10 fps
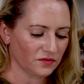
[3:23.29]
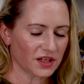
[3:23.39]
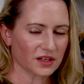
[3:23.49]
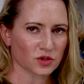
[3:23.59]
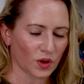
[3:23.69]

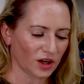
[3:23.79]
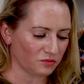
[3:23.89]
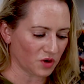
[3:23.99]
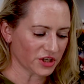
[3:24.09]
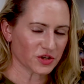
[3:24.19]
Vita 12
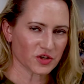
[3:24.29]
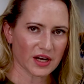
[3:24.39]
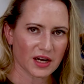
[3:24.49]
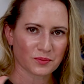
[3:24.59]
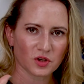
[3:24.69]
Moisture
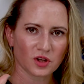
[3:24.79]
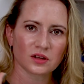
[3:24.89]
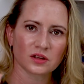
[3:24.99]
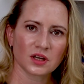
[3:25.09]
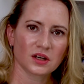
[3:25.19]

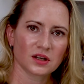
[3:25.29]
Ampule.